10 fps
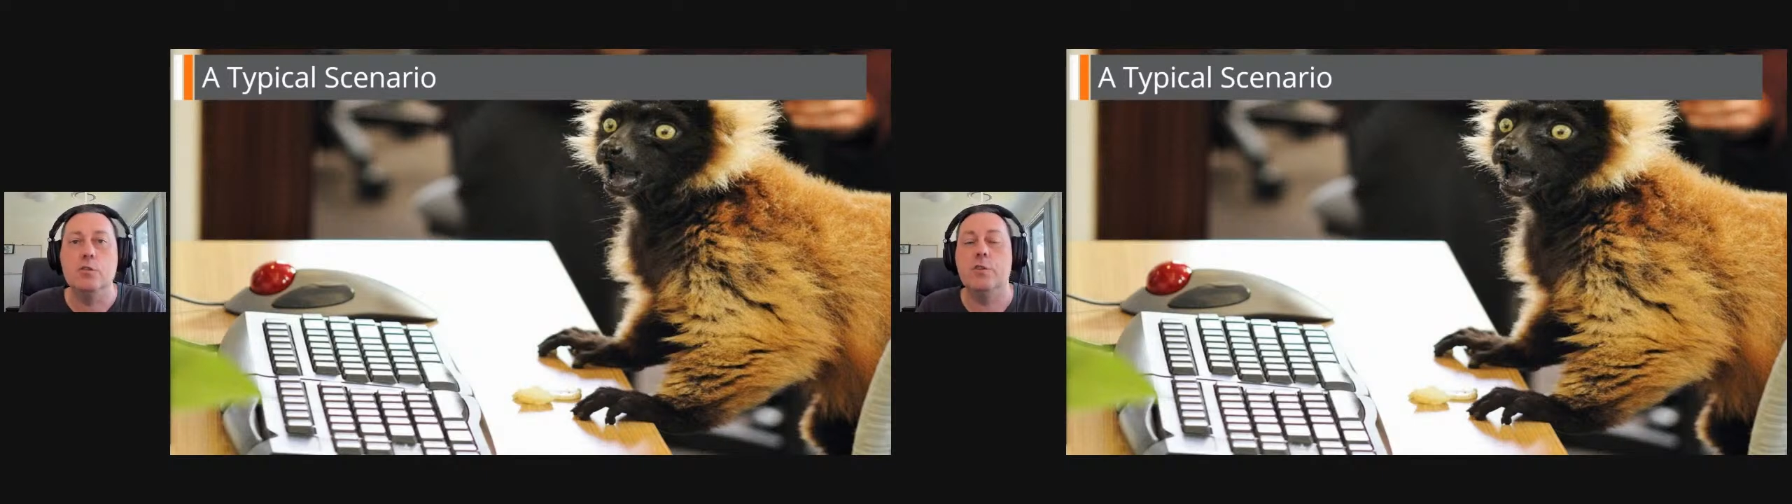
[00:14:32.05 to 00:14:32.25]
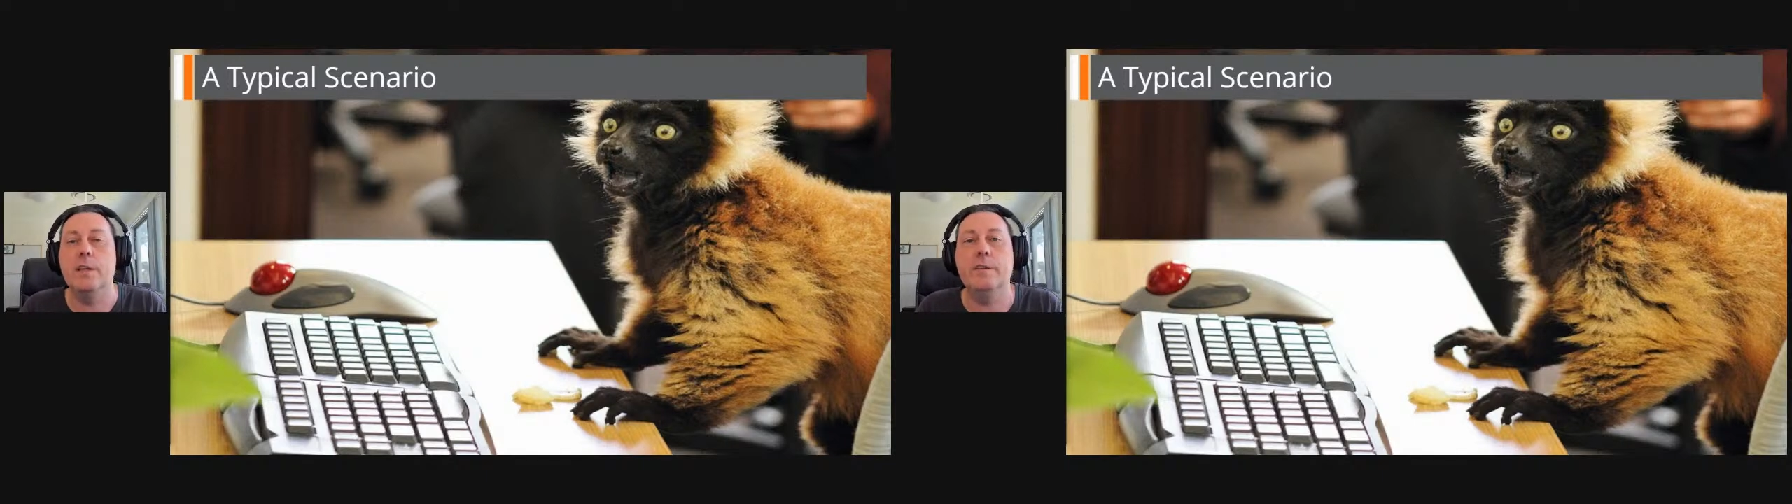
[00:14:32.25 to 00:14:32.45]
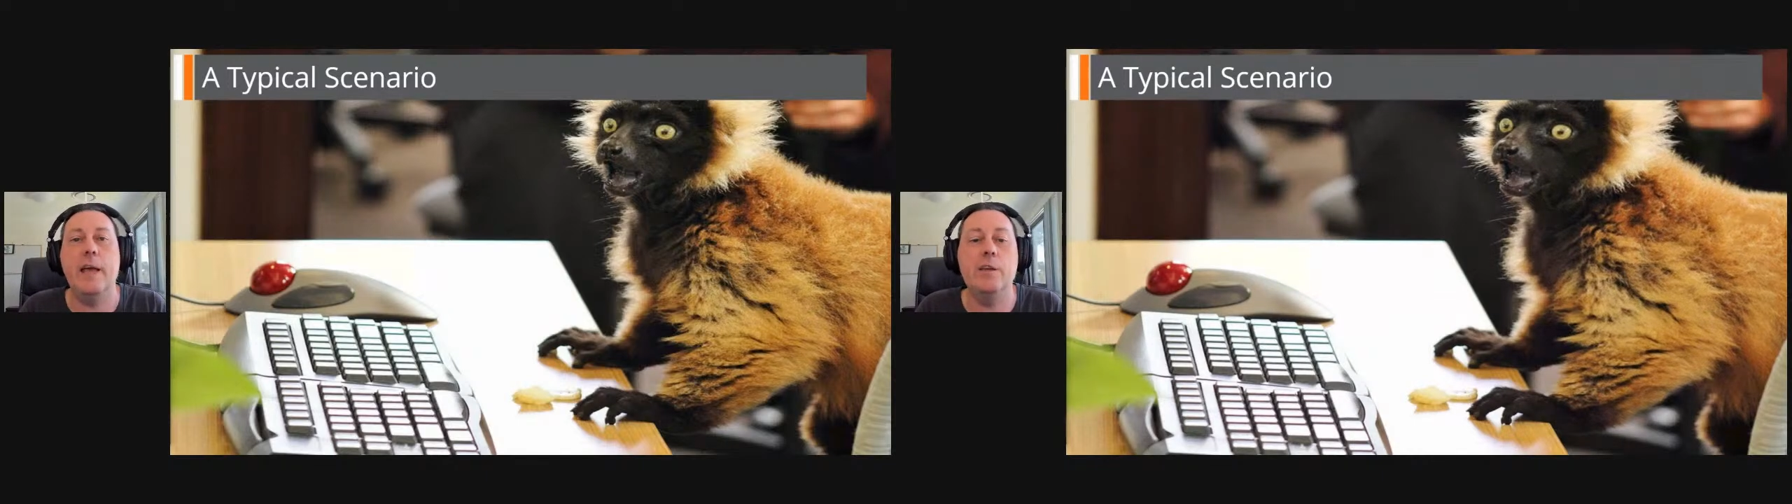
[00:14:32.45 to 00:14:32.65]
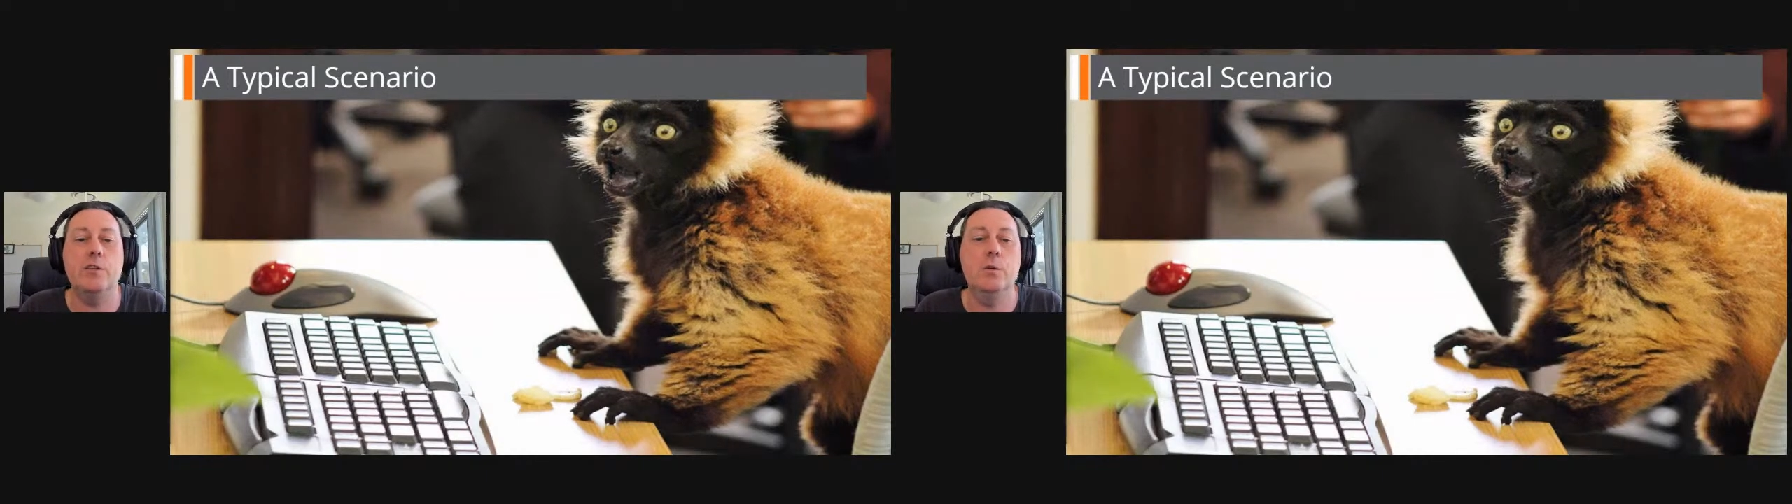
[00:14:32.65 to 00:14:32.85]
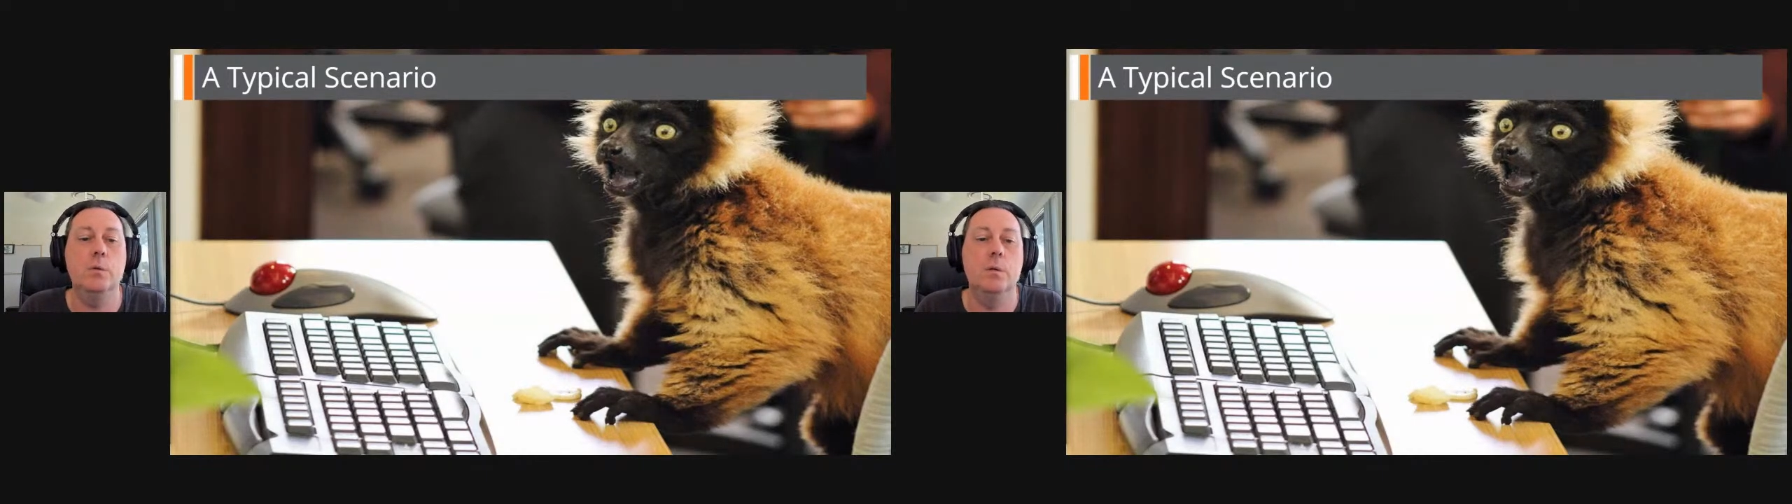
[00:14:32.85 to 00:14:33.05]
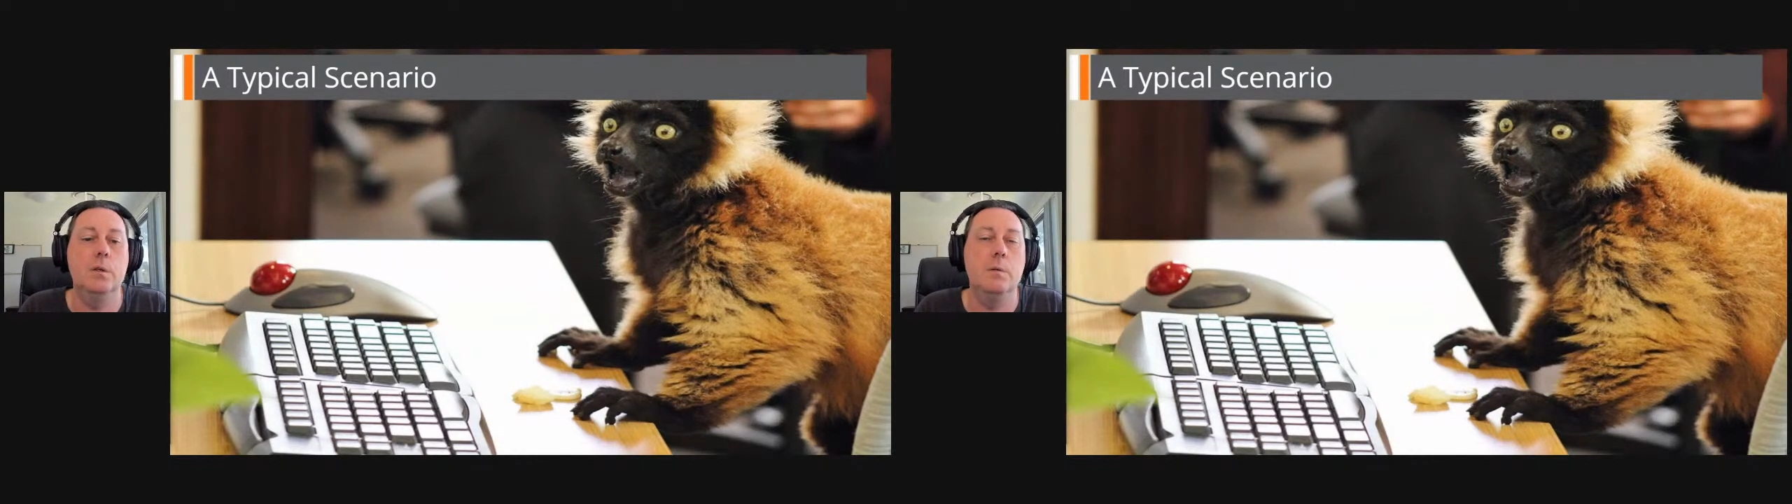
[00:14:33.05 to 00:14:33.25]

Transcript: transactional